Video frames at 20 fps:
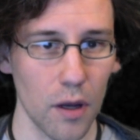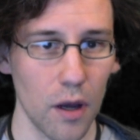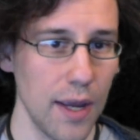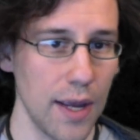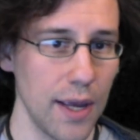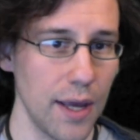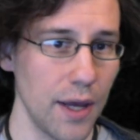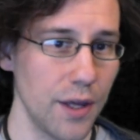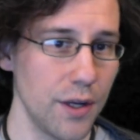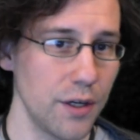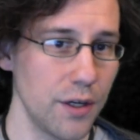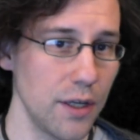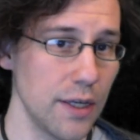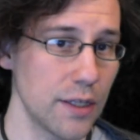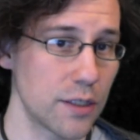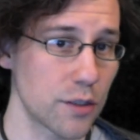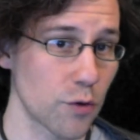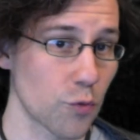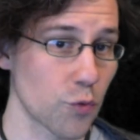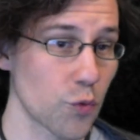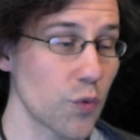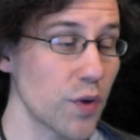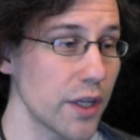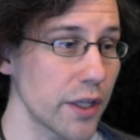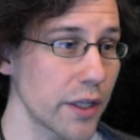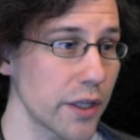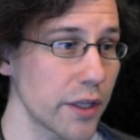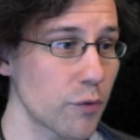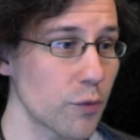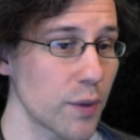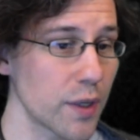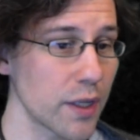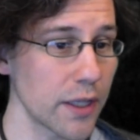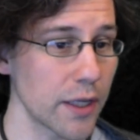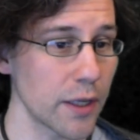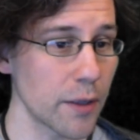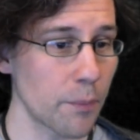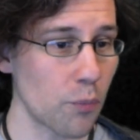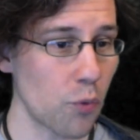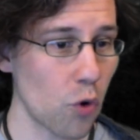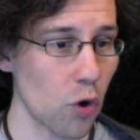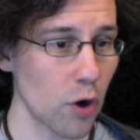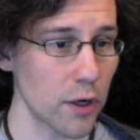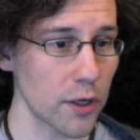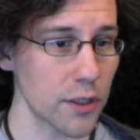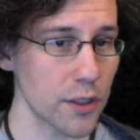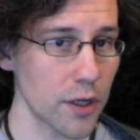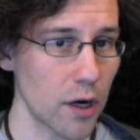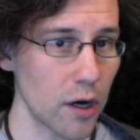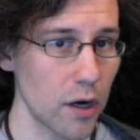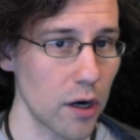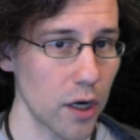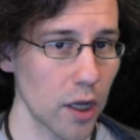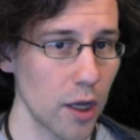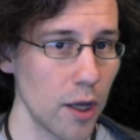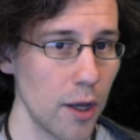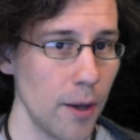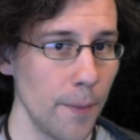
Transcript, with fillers: And it's a really, really important card